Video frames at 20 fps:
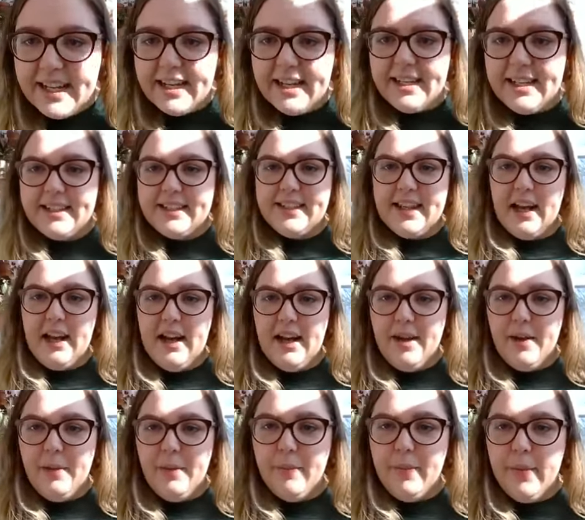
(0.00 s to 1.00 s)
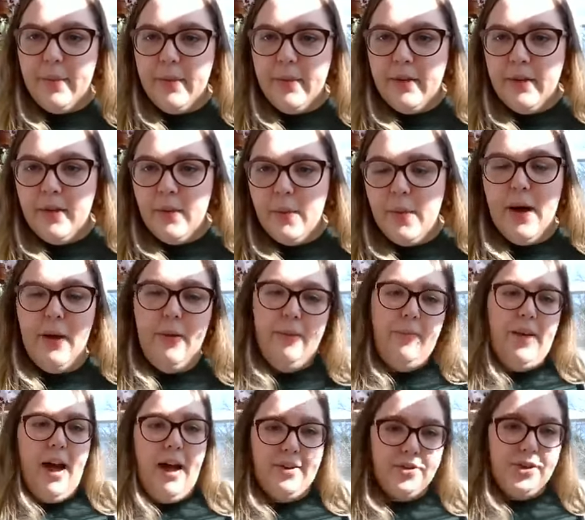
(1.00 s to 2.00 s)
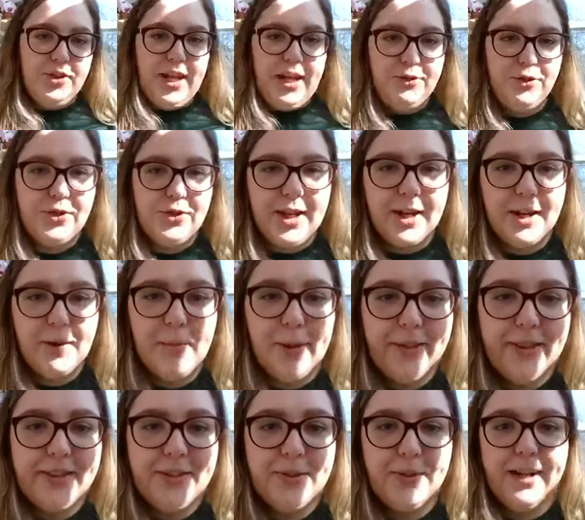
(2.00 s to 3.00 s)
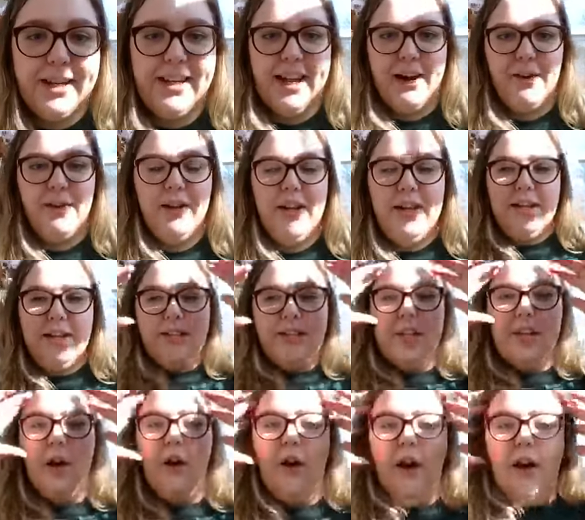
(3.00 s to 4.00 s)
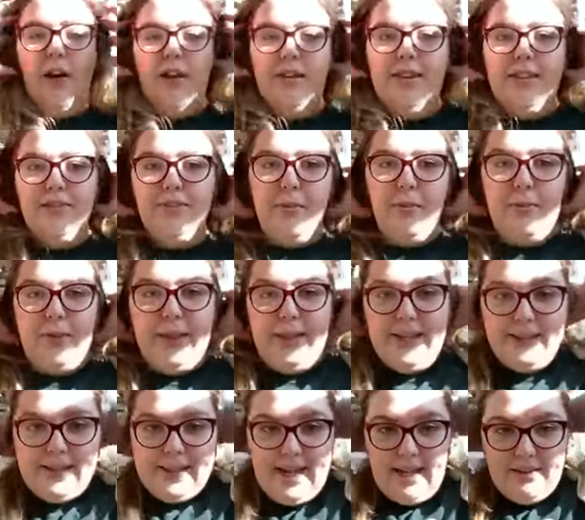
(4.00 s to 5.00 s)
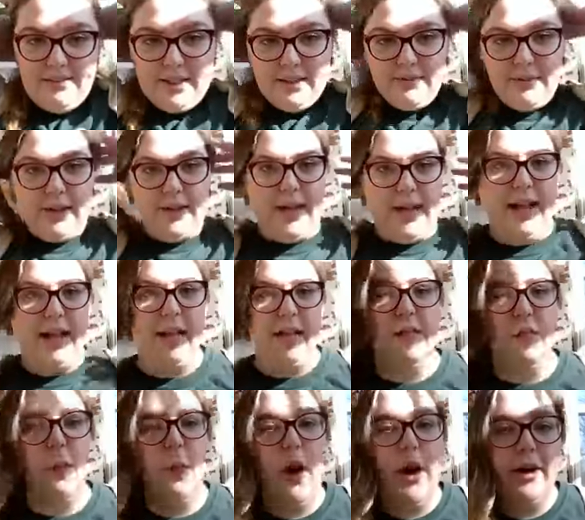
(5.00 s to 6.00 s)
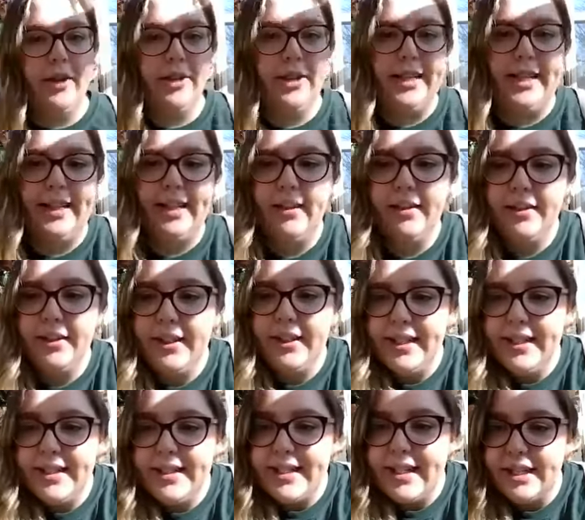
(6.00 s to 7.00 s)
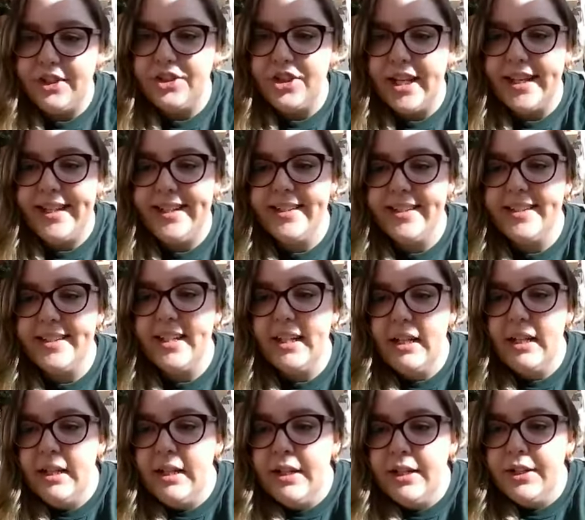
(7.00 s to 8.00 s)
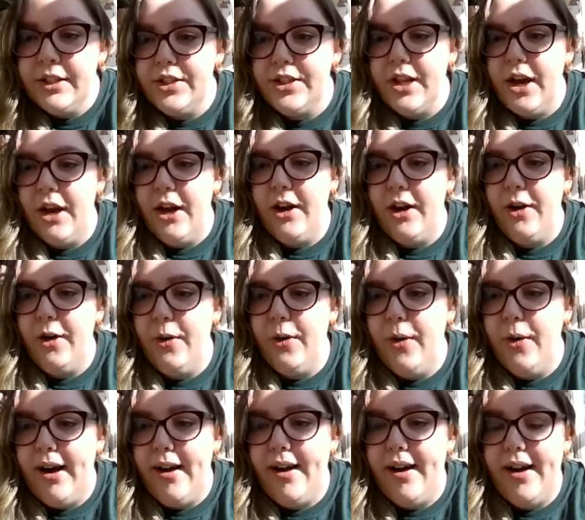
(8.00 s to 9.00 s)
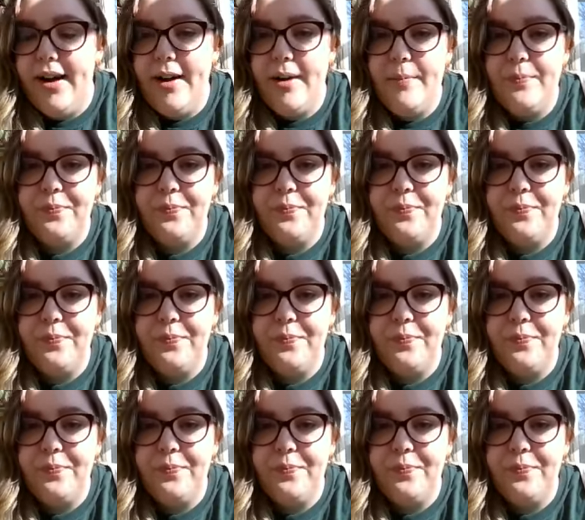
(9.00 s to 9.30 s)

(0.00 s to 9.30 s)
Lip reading: is, well, actually, I'll just talk about this right now. So all different plants have different kind of watering conditions. So